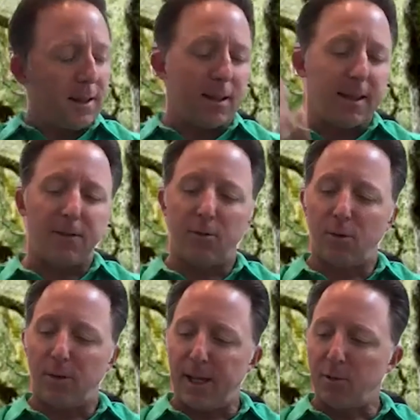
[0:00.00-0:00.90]

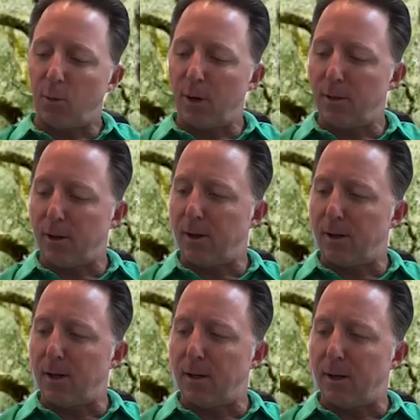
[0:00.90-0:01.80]
that's where
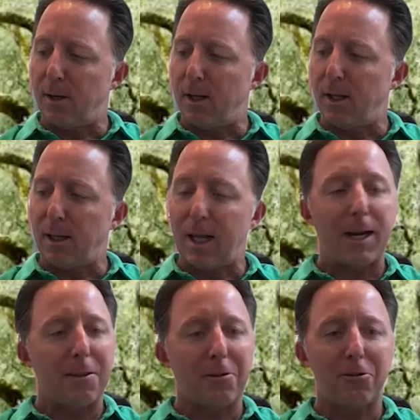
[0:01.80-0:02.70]
a
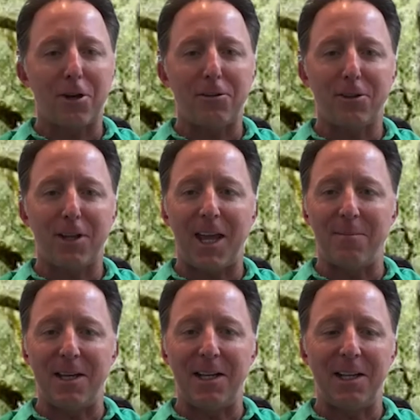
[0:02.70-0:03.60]
lot of the stress
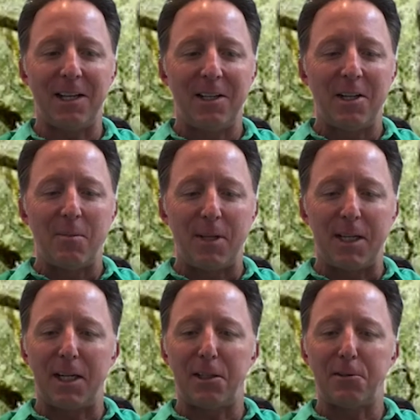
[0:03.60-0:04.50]
came in,
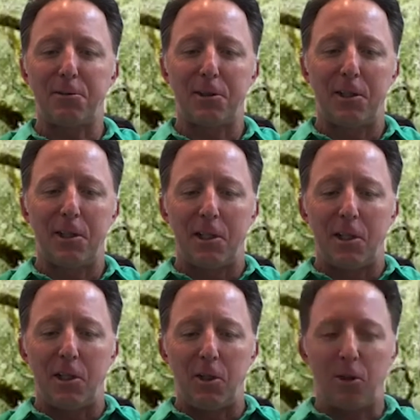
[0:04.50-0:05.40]
because
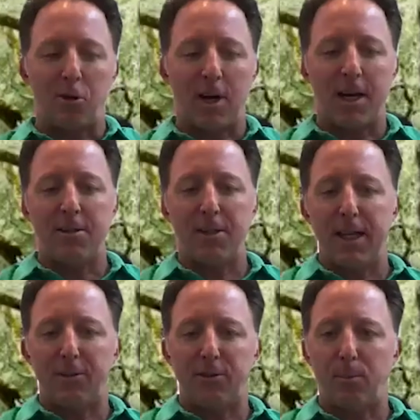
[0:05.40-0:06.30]
you're trying to
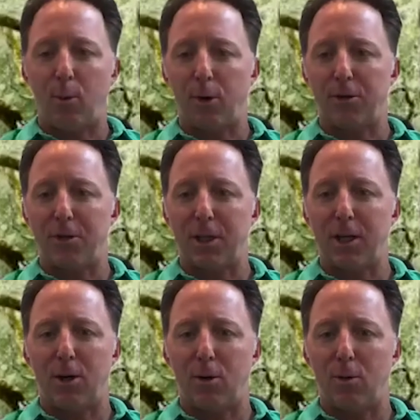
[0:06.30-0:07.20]
get support to
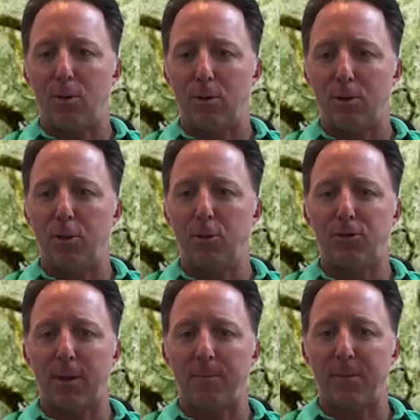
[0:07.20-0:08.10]
go do
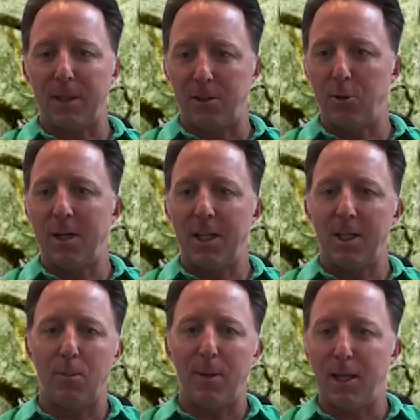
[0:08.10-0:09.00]
something, do an
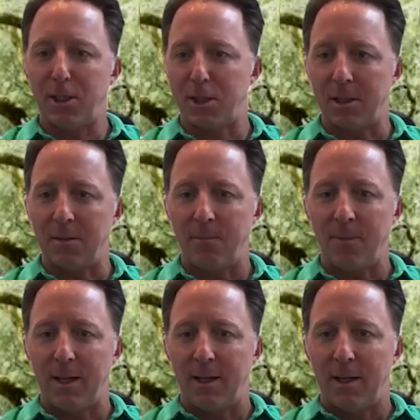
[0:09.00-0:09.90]
incubation.
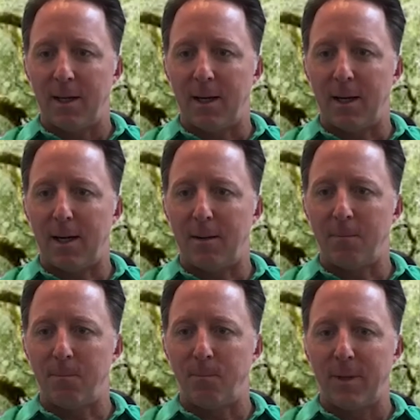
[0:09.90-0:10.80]

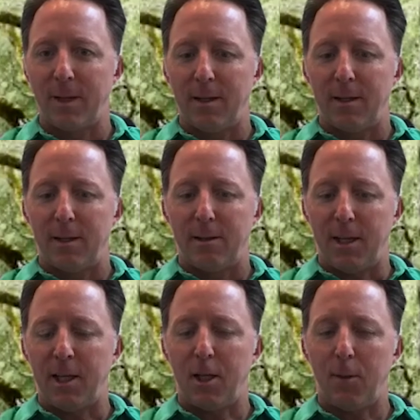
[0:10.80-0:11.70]
The
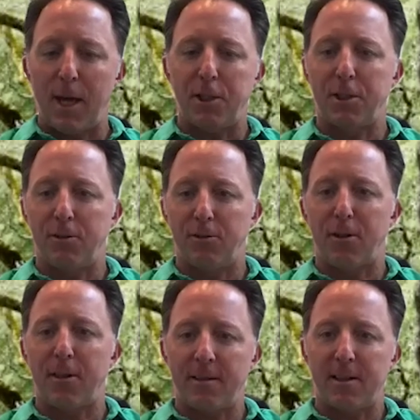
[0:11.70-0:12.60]
incubation is
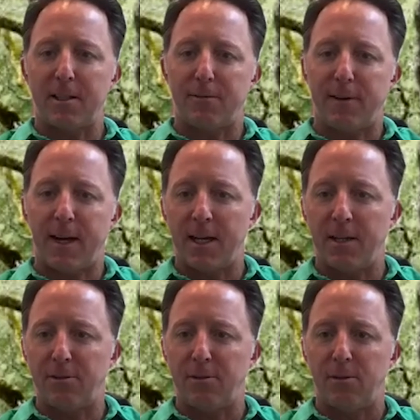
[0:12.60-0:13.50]
the thing that
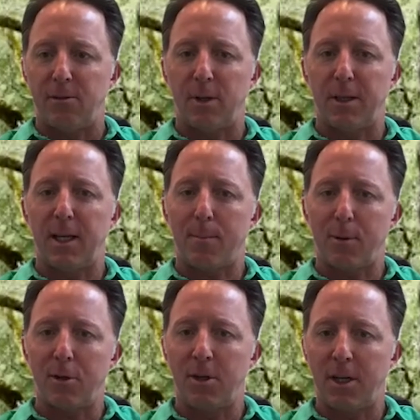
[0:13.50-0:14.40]
defines what the
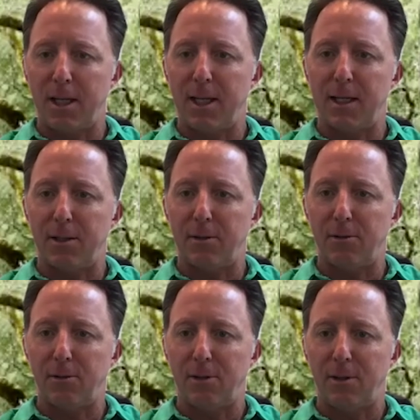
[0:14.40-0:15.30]
opportunity is.